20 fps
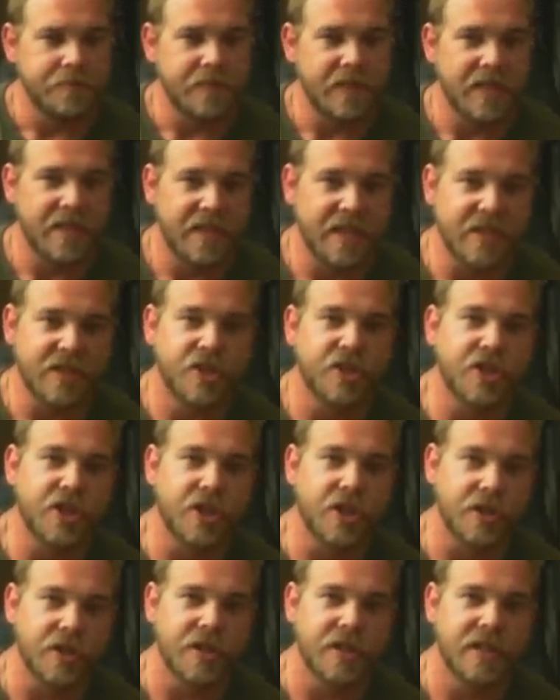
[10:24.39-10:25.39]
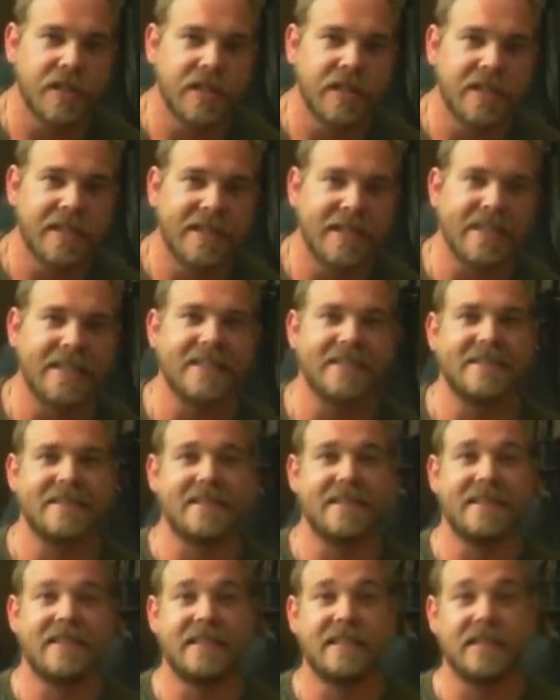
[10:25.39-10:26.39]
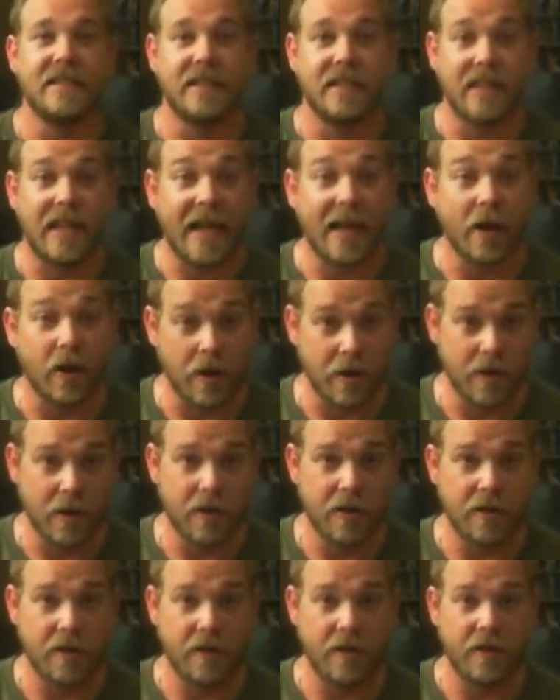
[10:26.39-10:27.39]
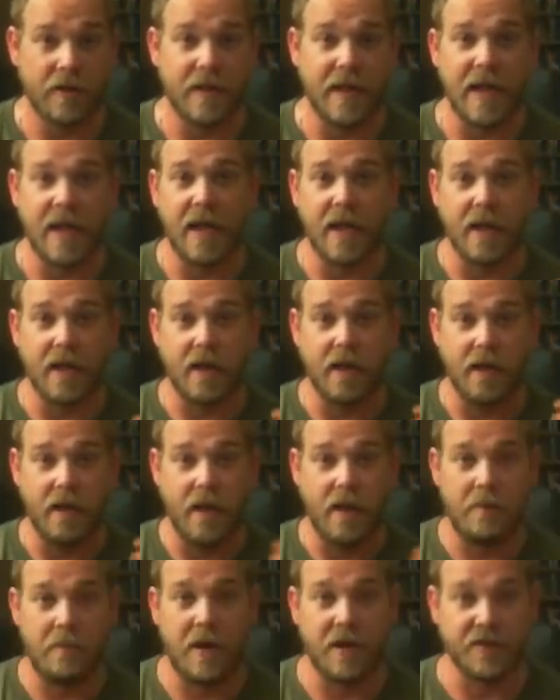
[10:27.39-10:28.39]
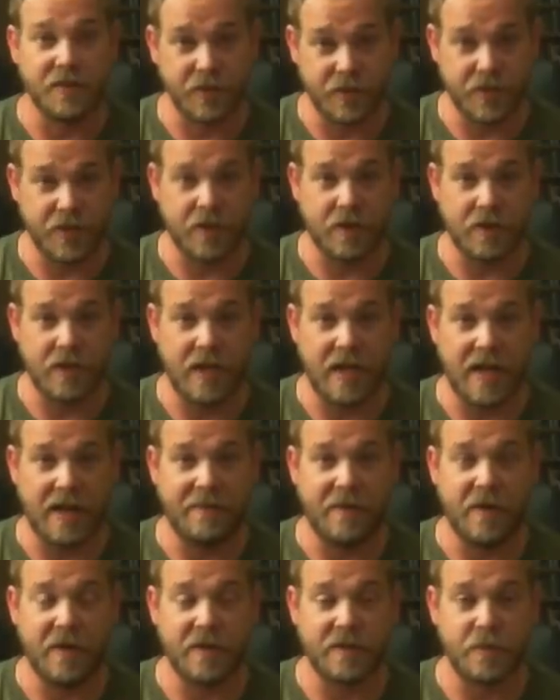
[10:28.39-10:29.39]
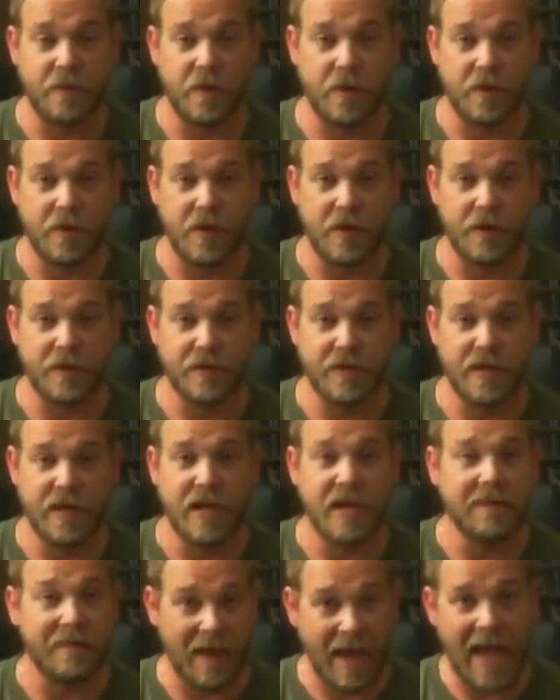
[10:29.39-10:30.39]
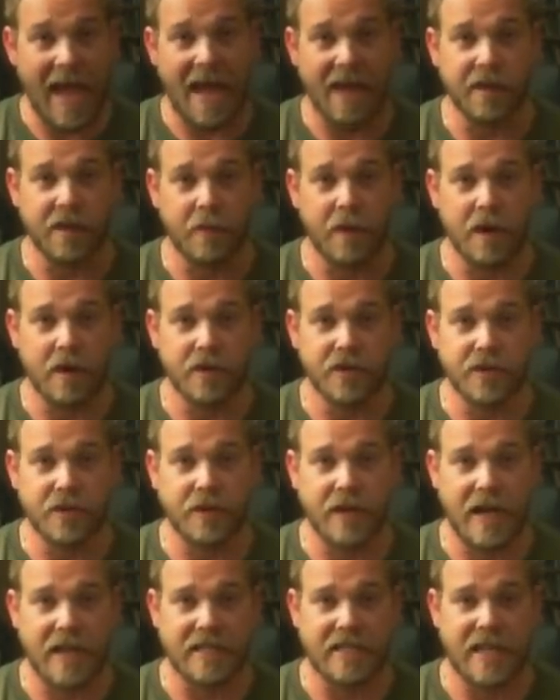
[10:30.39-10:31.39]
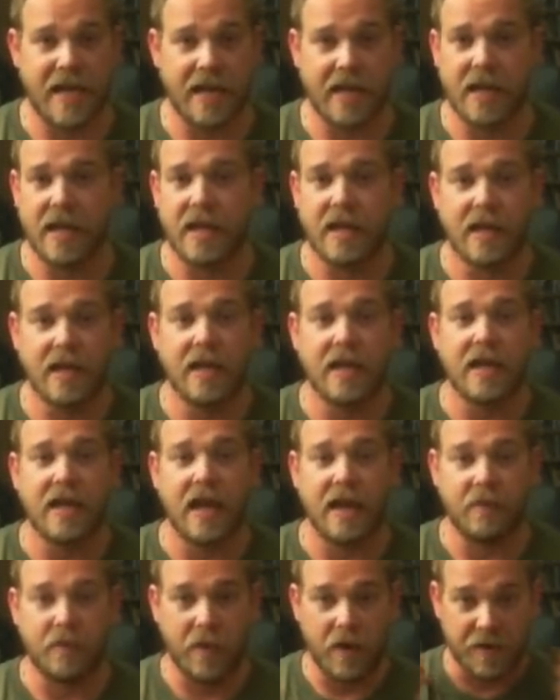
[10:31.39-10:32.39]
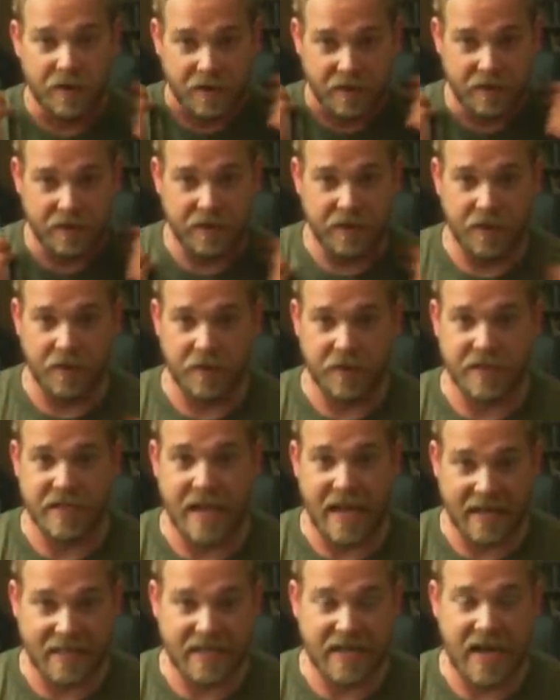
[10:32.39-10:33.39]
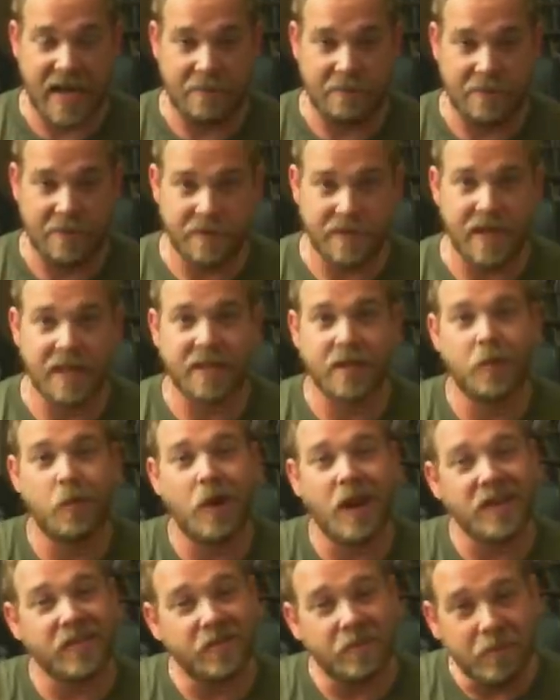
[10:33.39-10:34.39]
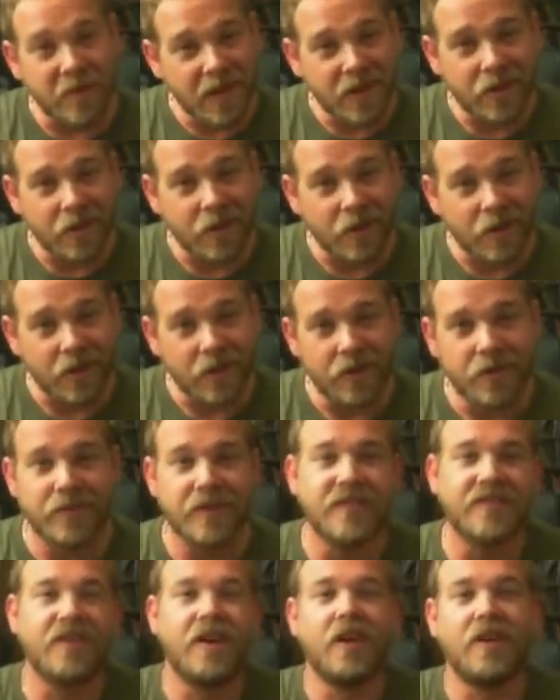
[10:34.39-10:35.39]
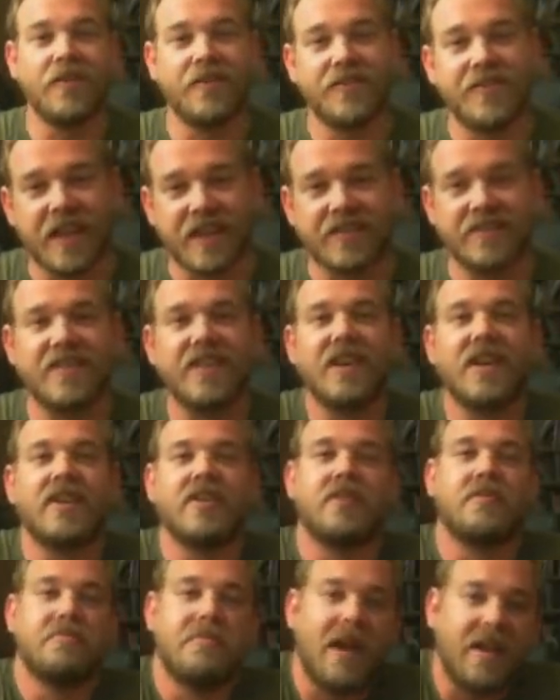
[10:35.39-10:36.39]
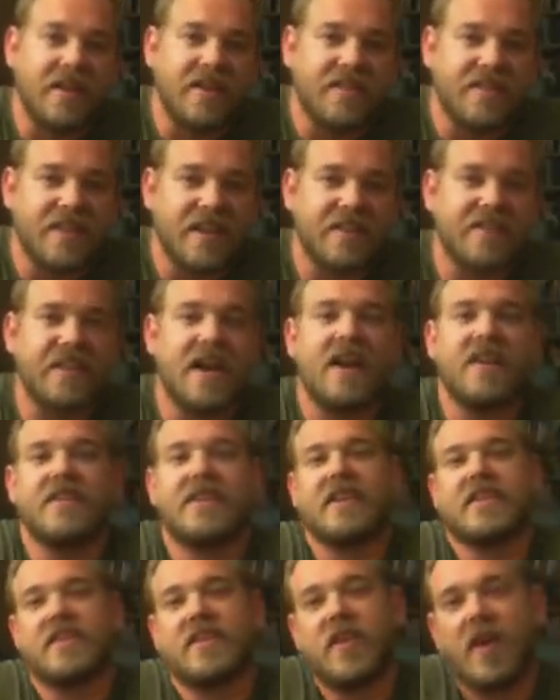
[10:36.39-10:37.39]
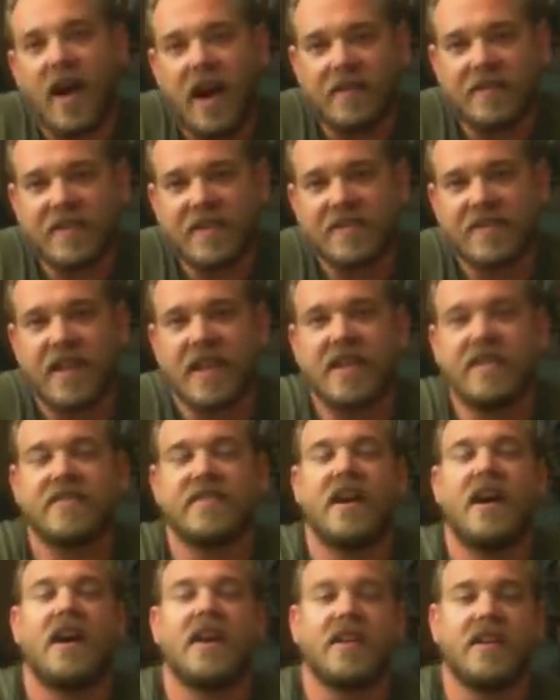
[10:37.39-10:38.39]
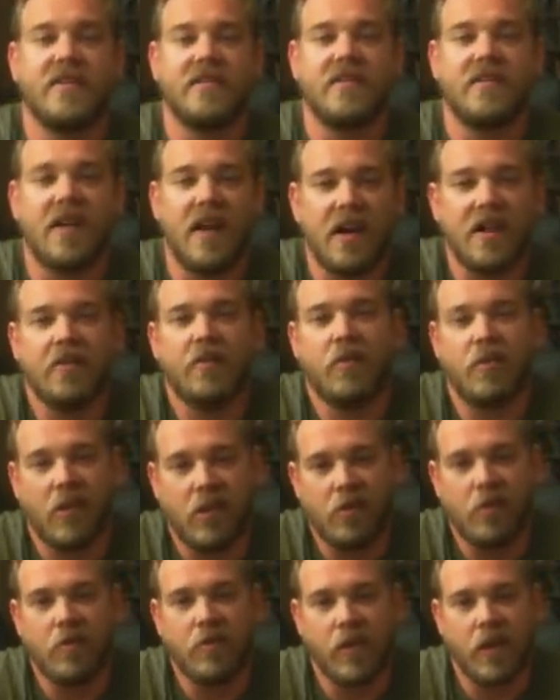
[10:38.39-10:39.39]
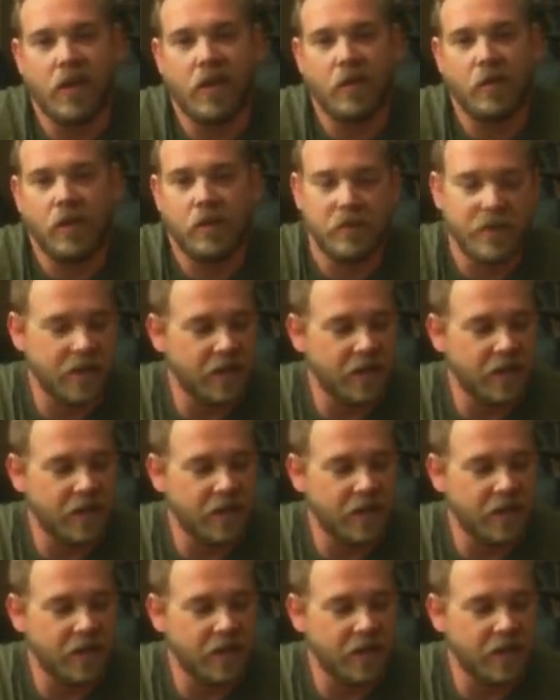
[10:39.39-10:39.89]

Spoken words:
This shirt is lighter than a muscle shirt. Like, I've always worn those. If I had to wear a shirt outside, I'd wear the tank top, not the wife beater that's all sticks to you and your belly sticks out and you get the coffee stains on it and you gotta go, get over here, woman.